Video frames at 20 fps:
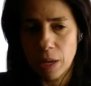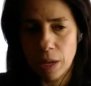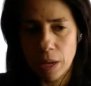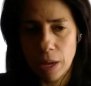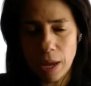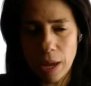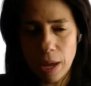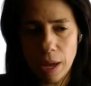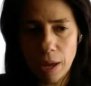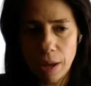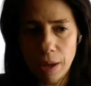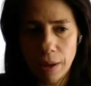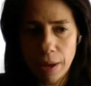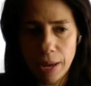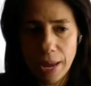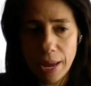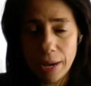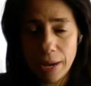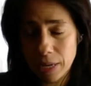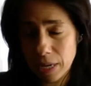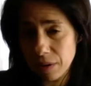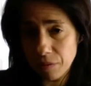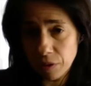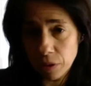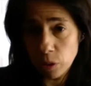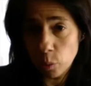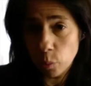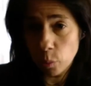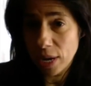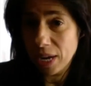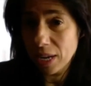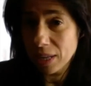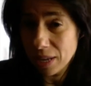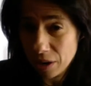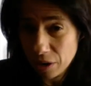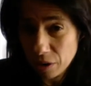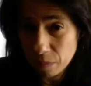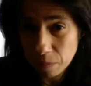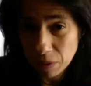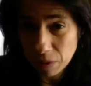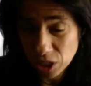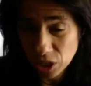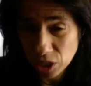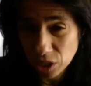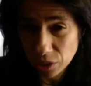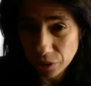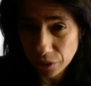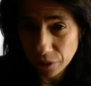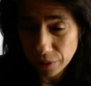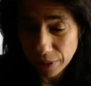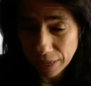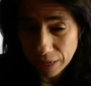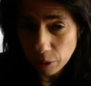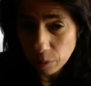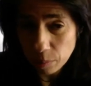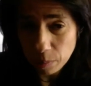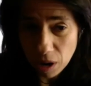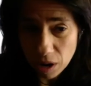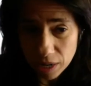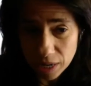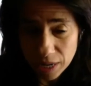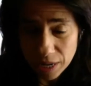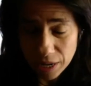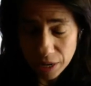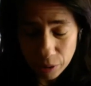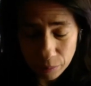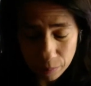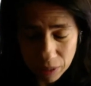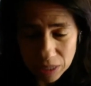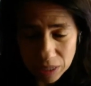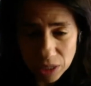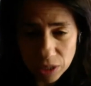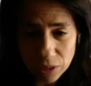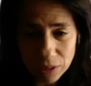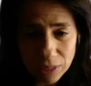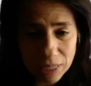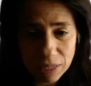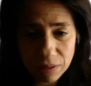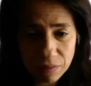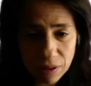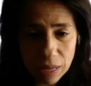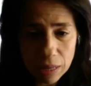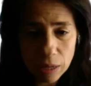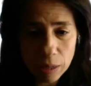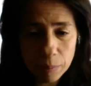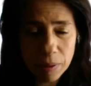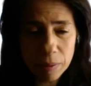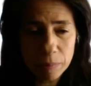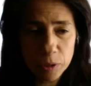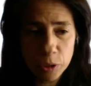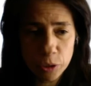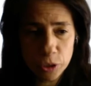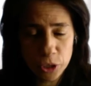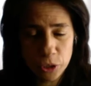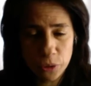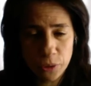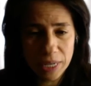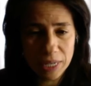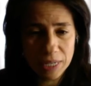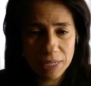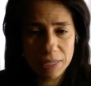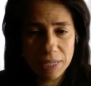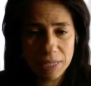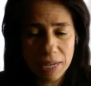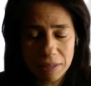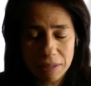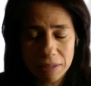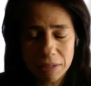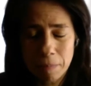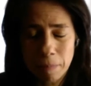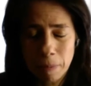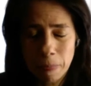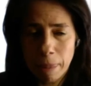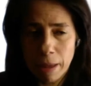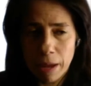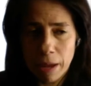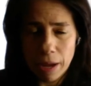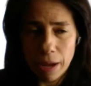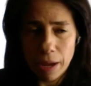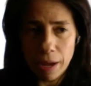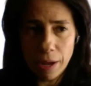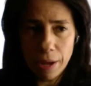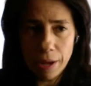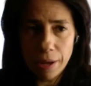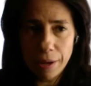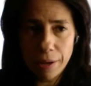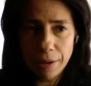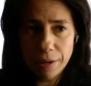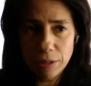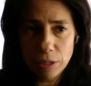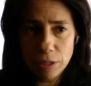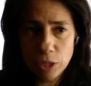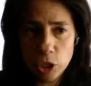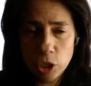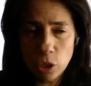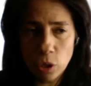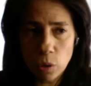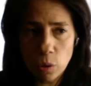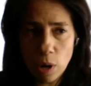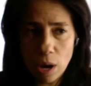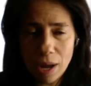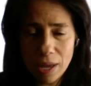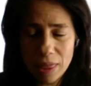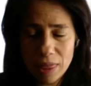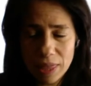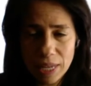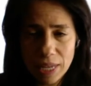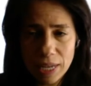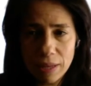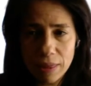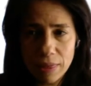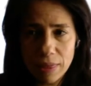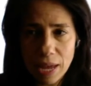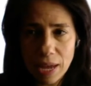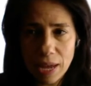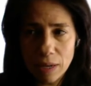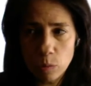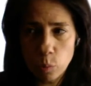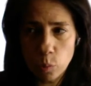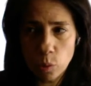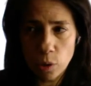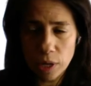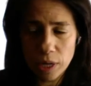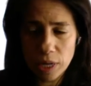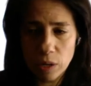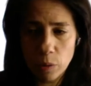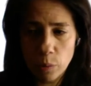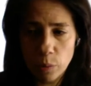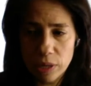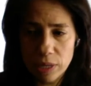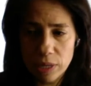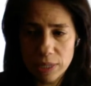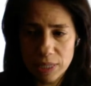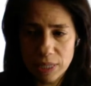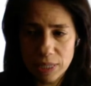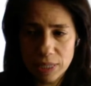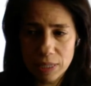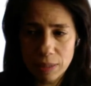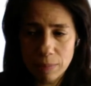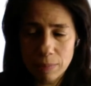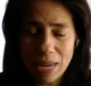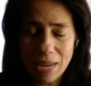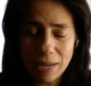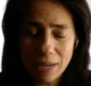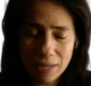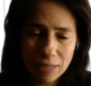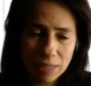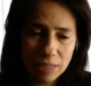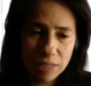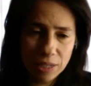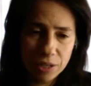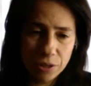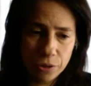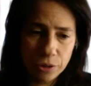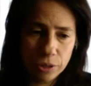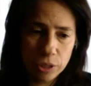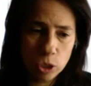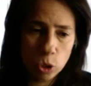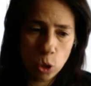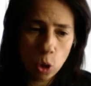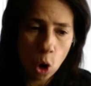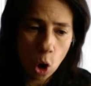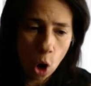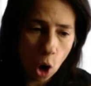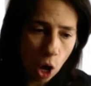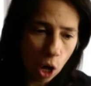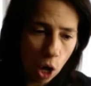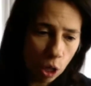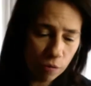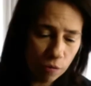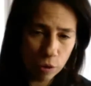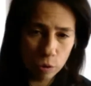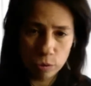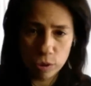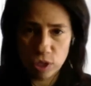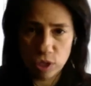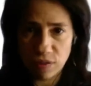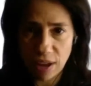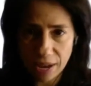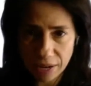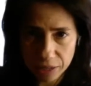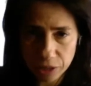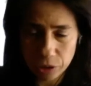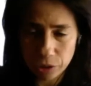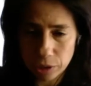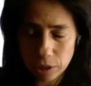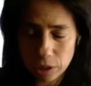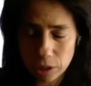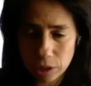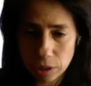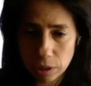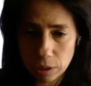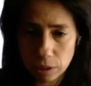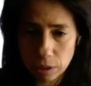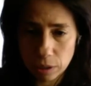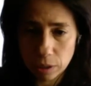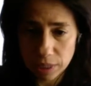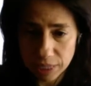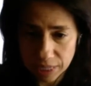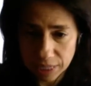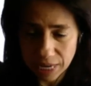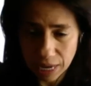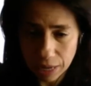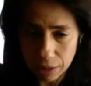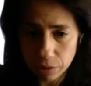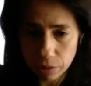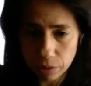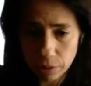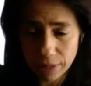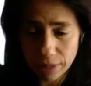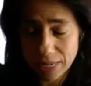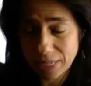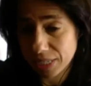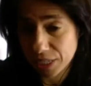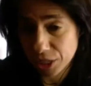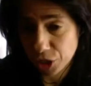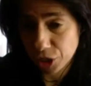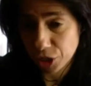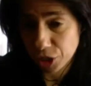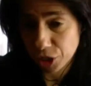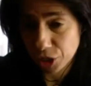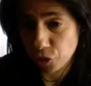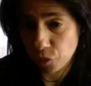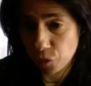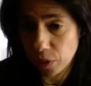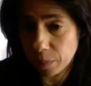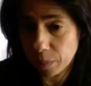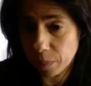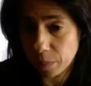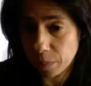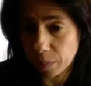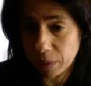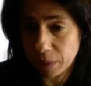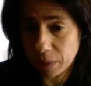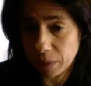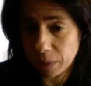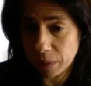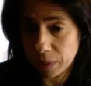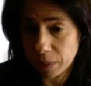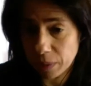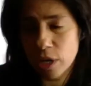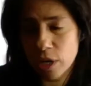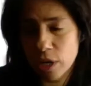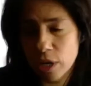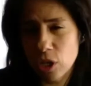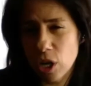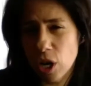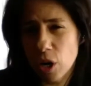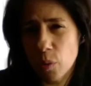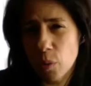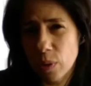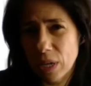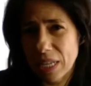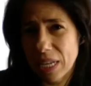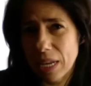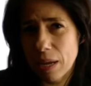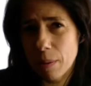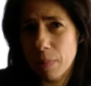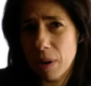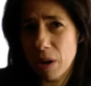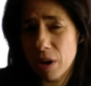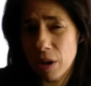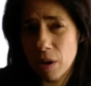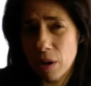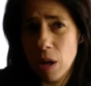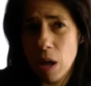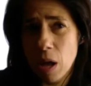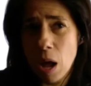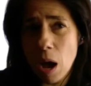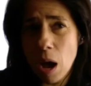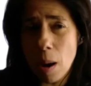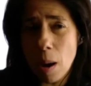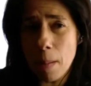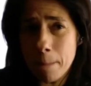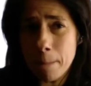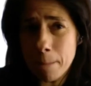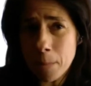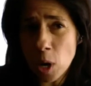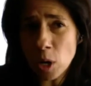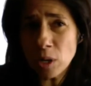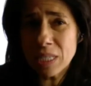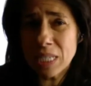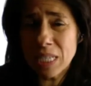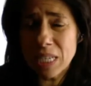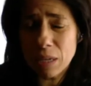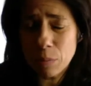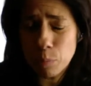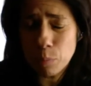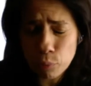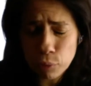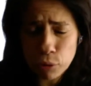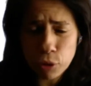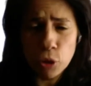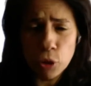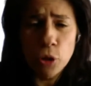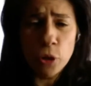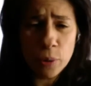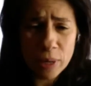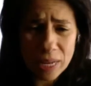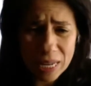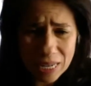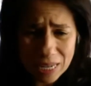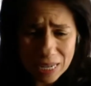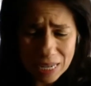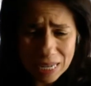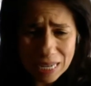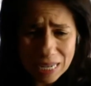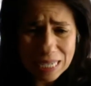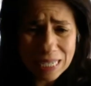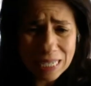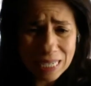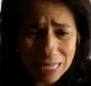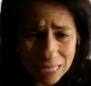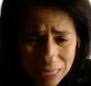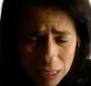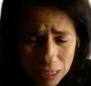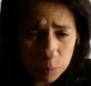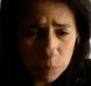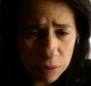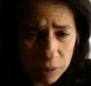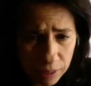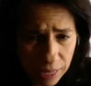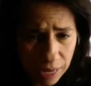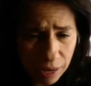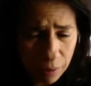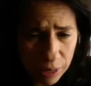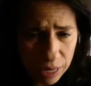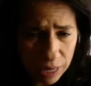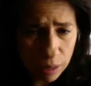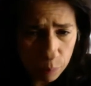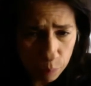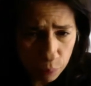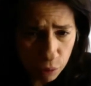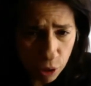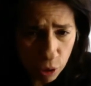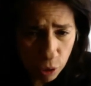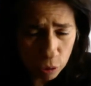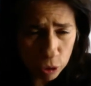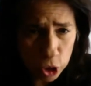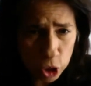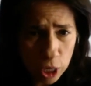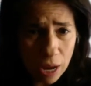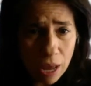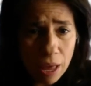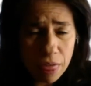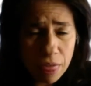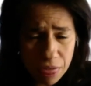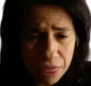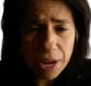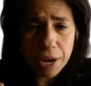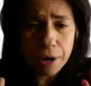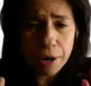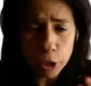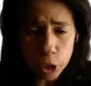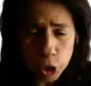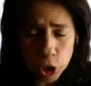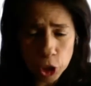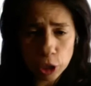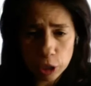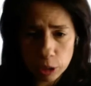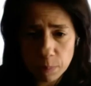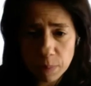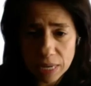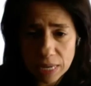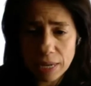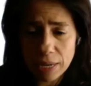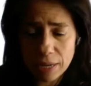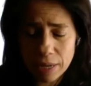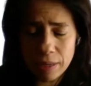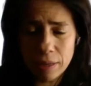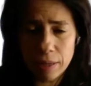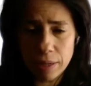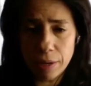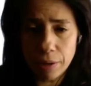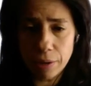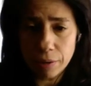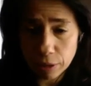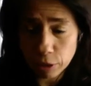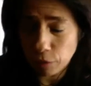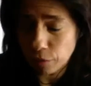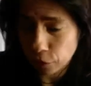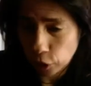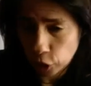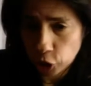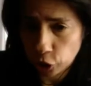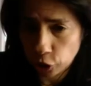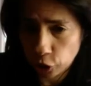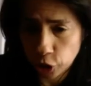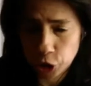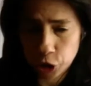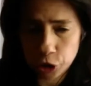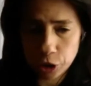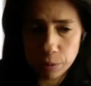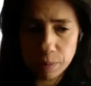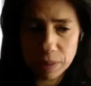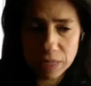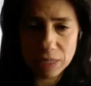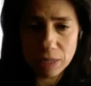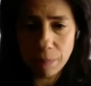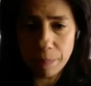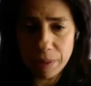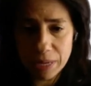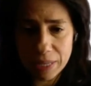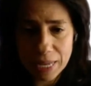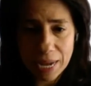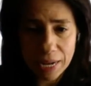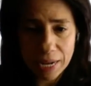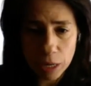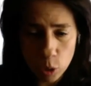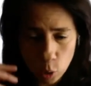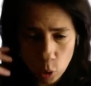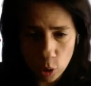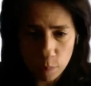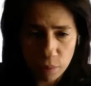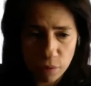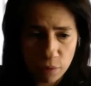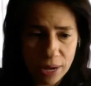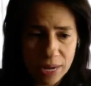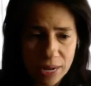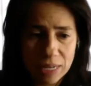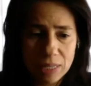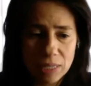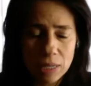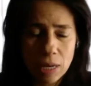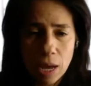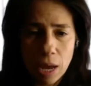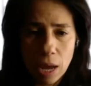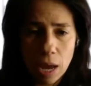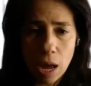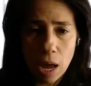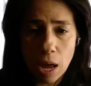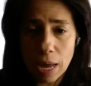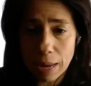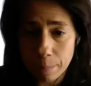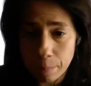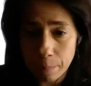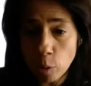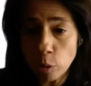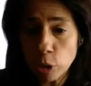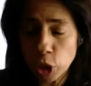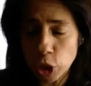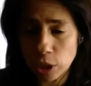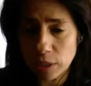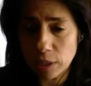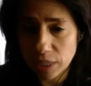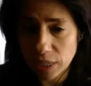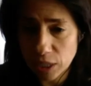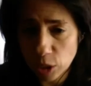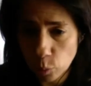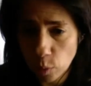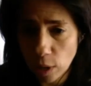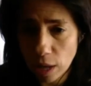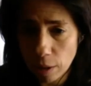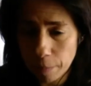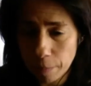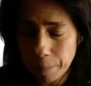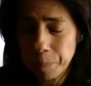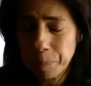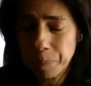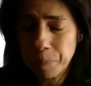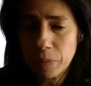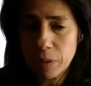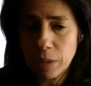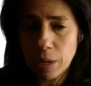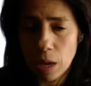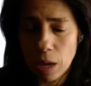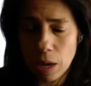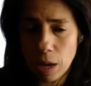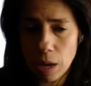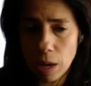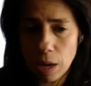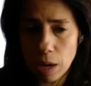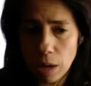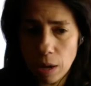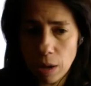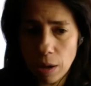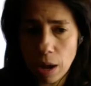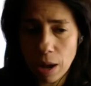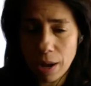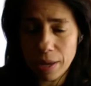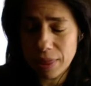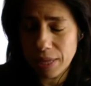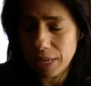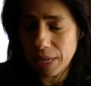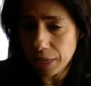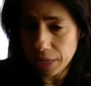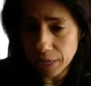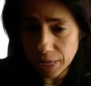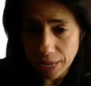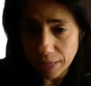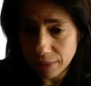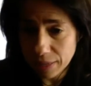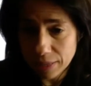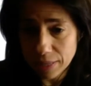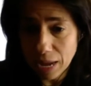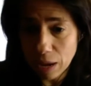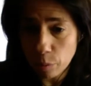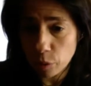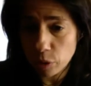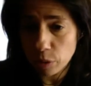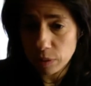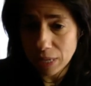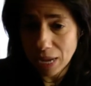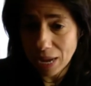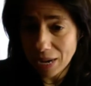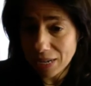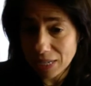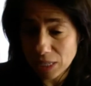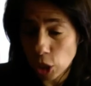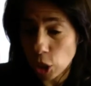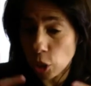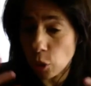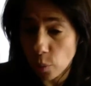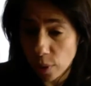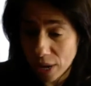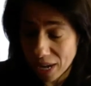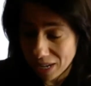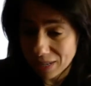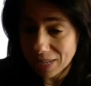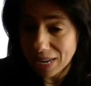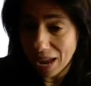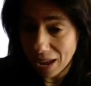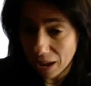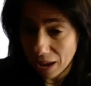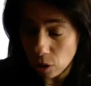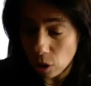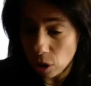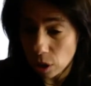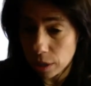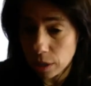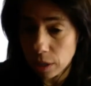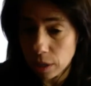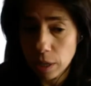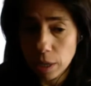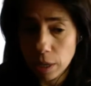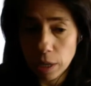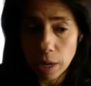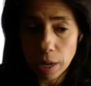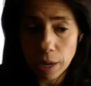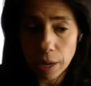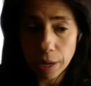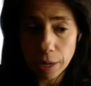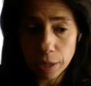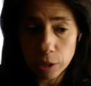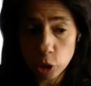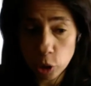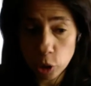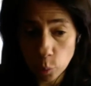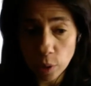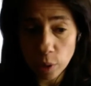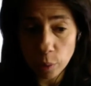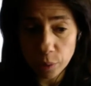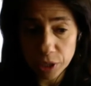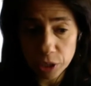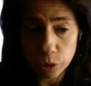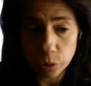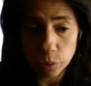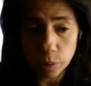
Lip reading: And even the way that our muscular and our body and our muscles develop up to a certain extent. So I think that working with a system that considers all of those factors together is extremely important. If you want to talk really about a multi-pluri disciplinary approach, there should be in there for sure should be something that incorporates emotions as well. I think again that is a great add-on to what we do.